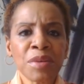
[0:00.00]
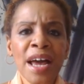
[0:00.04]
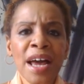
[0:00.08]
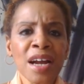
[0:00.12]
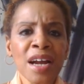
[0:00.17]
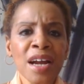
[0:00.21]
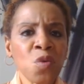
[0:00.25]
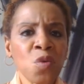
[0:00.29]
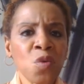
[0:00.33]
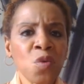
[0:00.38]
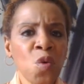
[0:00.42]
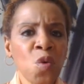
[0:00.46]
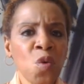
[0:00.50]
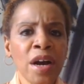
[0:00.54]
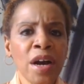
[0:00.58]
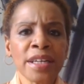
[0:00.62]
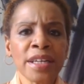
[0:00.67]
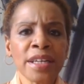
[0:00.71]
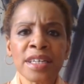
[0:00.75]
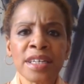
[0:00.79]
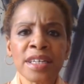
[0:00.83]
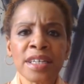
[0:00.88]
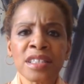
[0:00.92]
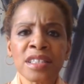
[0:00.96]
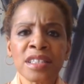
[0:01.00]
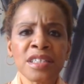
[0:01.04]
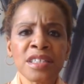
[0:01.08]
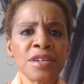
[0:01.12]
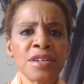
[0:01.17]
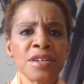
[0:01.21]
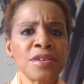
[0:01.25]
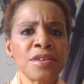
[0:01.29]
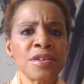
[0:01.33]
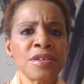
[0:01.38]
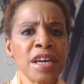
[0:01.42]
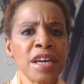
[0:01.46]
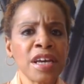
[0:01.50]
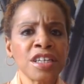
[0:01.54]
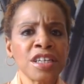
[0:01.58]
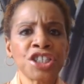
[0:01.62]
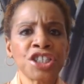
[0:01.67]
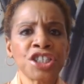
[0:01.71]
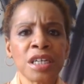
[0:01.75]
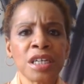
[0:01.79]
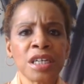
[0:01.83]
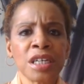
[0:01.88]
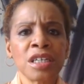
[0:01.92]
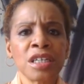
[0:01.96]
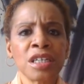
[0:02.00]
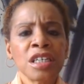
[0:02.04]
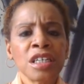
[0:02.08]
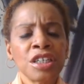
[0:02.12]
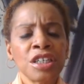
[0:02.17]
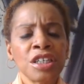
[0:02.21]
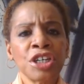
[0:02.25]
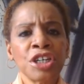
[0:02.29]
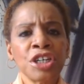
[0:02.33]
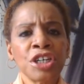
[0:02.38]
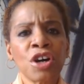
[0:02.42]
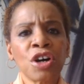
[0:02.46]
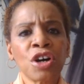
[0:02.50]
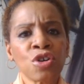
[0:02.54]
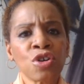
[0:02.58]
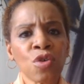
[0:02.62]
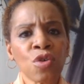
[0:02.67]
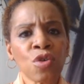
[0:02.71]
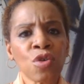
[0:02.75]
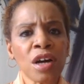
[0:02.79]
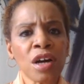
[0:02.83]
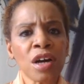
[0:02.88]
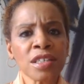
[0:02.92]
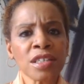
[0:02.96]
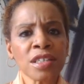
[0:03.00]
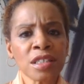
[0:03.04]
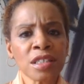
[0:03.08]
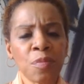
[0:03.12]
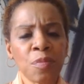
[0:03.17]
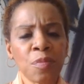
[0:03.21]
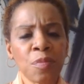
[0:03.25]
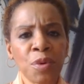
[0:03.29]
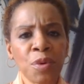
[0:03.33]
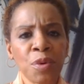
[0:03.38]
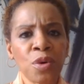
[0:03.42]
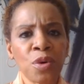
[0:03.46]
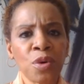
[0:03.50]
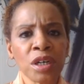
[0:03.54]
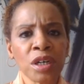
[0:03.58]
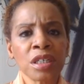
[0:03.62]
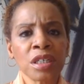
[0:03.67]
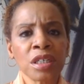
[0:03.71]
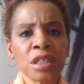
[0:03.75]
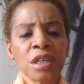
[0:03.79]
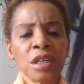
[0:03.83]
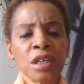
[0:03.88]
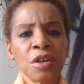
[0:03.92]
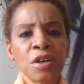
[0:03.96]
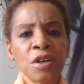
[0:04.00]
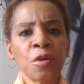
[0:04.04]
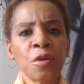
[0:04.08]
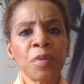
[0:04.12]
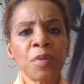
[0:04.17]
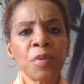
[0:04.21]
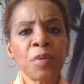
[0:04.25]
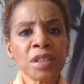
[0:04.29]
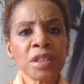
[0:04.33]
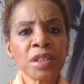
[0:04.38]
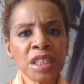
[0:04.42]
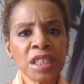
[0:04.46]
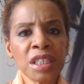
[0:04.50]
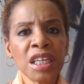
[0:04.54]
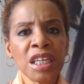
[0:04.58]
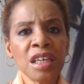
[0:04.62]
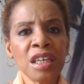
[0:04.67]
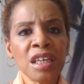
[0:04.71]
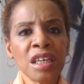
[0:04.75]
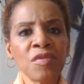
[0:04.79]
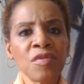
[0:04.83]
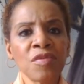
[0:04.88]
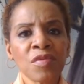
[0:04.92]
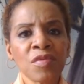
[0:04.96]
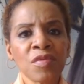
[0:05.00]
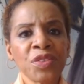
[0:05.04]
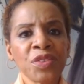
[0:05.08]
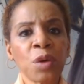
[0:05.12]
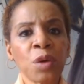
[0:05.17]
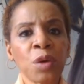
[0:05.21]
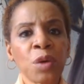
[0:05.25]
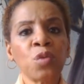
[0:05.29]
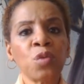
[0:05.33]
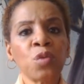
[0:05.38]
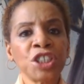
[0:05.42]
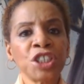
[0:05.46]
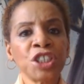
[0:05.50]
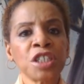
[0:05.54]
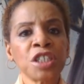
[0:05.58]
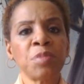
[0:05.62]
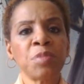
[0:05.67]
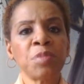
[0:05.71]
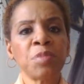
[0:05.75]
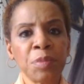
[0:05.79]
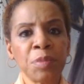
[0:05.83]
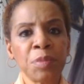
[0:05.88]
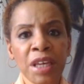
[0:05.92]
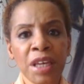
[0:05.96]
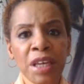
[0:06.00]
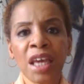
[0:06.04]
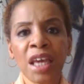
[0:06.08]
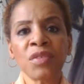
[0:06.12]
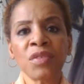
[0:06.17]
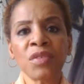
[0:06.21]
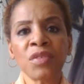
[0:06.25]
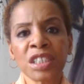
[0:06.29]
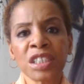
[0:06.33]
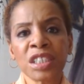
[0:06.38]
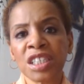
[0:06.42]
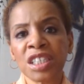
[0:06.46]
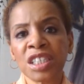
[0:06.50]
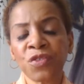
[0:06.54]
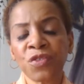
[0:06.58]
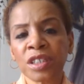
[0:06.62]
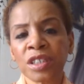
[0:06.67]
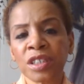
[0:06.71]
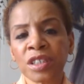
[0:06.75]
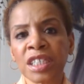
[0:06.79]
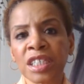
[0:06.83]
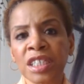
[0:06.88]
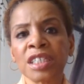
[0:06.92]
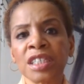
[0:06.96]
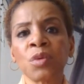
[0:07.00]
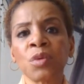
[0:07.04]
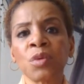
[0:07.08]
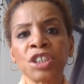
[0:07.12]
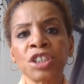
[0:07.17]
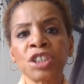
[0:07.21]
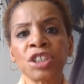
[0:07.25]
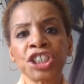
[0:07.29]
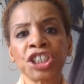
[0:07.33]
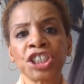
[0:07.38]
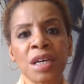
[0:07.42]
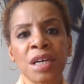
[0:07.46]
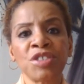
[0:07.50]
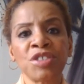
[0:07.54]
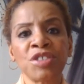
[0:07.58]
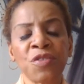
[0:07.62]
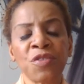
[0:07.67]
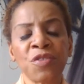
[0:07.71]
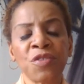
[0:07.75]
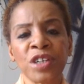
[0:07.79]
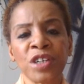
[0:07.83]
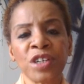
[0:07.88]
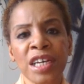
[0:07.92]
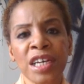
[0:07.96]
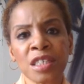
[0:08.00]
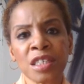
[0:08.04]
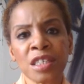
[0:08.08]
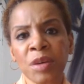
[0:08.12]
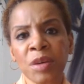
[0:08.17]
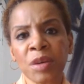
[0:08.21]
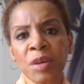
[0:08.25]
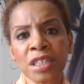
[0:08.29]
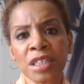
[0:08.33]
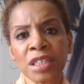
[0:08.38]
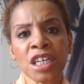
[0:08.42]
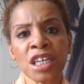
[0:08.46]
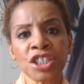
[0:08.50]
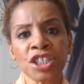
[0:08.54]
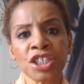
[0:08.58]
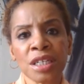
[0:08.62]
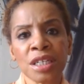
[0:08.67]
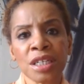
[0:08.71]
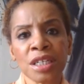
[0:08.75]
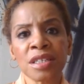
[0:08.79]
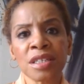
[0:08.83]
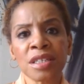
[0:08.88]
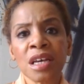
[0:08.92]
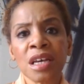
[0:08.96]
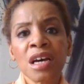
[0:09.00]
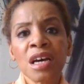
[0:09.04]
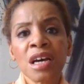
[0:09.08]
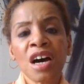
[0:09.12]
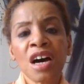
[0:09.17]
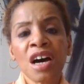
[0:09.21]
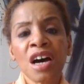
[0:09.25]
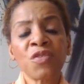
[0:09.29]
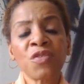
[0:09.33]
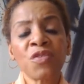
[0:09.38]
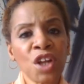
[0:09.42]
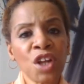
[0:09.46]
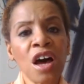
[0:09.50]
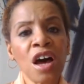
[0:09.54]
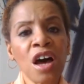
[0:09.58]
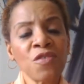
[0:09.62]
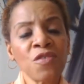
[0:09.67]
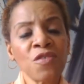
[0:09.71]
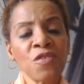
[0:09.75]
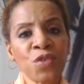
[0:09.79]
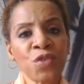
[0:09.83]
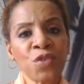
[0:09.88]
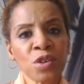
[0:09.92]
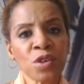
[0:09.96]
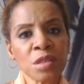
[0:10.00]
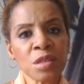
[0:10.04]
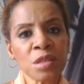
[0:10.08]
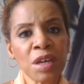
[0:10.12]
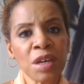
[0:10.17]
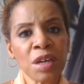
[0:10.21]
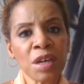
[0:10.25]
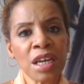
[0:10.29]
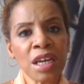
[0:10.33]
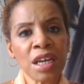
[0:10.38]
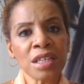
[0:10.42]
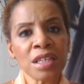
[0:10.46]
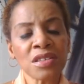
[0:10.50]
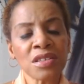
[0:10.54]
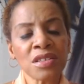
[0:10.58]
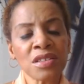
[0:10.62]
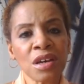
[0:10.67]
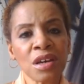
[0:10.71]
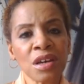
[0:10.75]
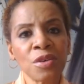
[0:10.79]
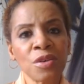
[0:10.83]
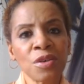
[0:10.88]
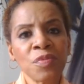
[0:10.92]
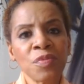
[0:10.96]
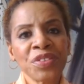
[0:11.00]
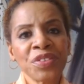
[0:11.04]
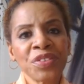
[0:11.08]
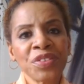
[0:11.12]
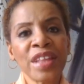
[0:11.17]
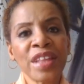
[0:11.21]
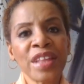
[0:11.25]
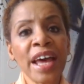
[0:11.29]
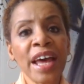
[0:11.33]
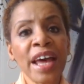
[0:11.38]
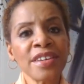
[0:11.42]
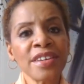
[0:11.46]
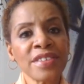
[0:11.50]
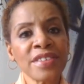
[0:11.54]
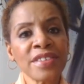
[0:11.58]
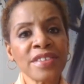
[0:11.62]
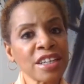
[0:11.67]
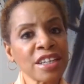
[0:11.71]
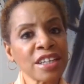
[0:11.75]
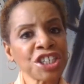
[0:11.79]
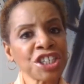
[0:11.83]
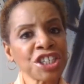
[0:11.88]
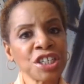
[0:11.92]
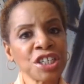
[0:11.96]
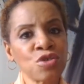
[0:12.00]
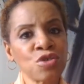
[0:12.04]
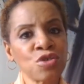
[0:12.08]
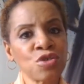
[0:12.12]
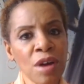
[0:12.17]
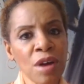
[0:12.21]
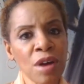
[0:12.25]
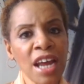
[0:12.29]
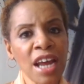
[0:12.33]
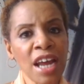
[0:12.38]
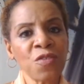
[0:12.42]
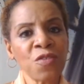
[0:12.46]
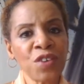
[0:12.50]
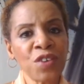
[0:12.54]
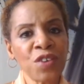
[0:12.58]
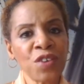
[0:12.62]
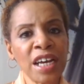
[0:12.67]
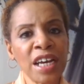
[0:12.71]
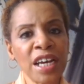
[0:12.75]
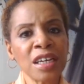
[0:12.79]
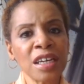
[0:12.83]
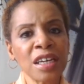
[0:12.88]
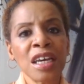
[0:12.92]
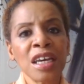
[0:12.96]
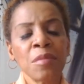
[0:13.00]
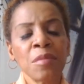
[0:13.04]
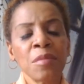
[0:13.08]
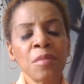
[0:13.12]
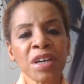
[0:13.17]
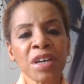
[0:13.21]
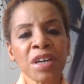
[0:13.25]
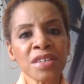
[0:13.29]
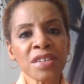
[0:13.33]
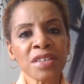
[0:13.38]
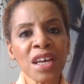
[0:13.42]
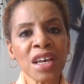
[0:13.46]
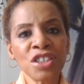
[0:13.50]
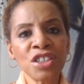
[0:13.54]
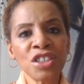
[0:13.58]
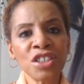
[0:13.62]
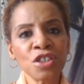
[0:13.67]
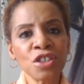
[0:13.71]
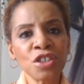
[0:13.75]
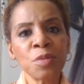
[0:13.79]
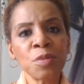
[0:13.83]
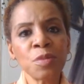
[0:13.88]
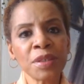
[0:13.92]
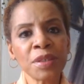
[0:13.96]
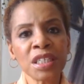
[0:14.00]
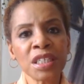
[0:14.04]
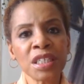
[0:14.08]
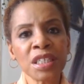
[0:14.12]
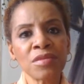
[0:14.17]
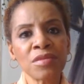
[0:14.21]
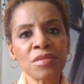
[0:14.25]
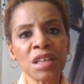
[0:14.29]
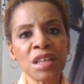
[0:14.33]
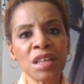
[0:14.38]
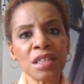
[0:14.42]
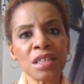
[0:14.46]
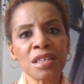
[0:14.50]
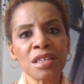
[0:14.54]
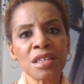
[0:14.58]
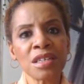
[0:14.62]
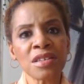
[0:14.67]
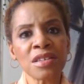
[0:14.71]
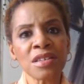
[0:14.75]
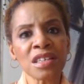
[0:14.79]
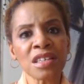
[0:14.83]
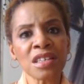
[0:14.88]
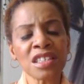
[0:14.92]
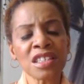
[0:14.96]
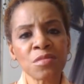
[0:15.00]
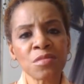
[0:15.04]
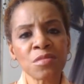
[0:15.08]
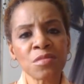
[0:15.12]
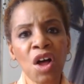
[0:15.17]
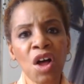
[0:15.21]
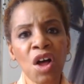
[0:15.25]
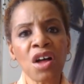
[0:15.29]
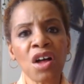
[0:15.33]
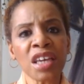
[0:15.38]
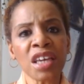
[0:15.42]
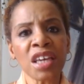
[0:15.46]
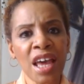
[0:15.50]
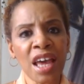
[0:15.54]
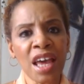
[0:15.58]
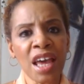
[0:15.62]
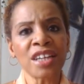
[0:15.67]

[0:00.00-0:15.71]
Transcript: black, white, Latino, Asian, you know, across the board who believe that we should be behaving differently and that we should have different expectations of law enforcement. And so that is actually gratifying because I do believe that it is a small